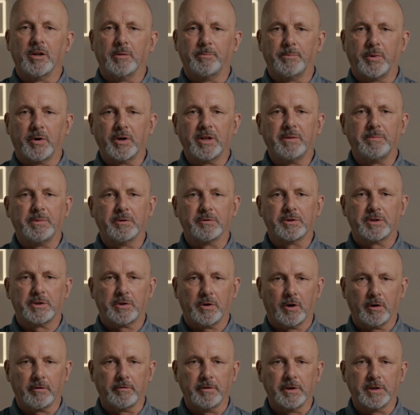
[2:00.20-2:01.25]
The body builds
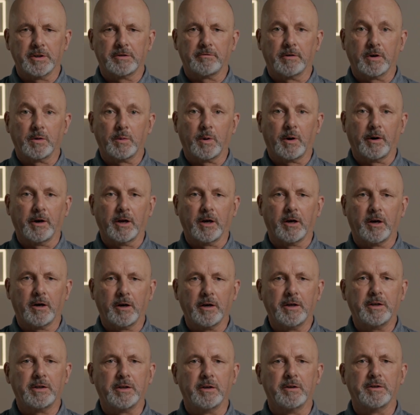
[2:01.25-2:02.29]
tolerance requiring
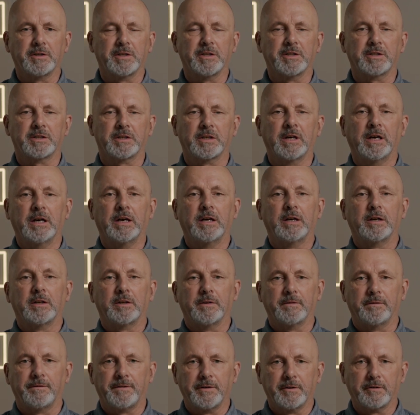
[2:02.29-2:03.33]
higher doses
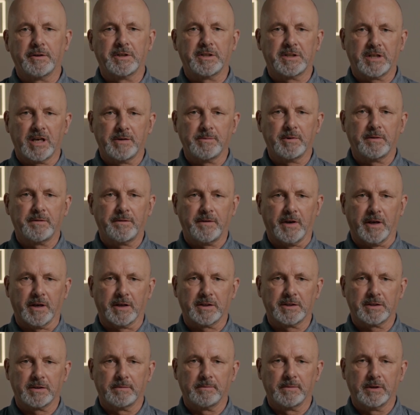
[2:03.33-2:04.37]
to feel the same
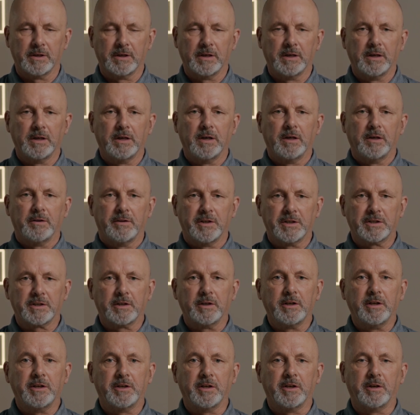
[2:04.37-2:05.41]
effects. This can
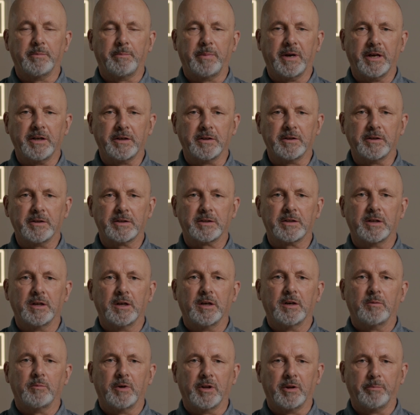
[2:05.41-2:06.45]
lead to dependence
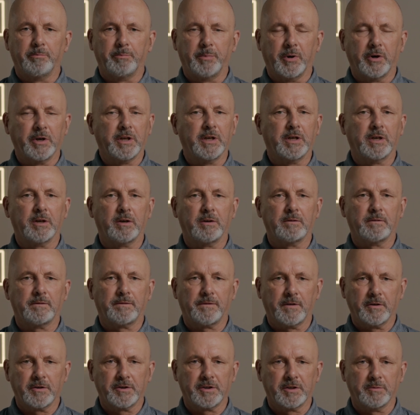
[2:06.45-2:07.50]
where the body can't
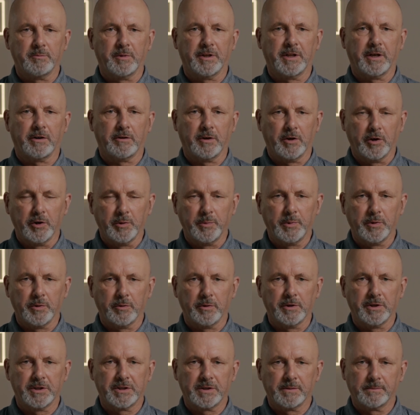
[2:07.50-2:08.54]
function without
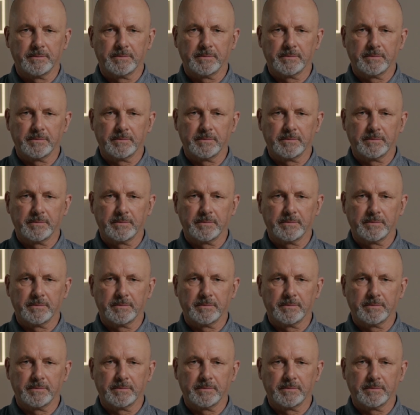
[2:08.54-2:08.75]
opioids.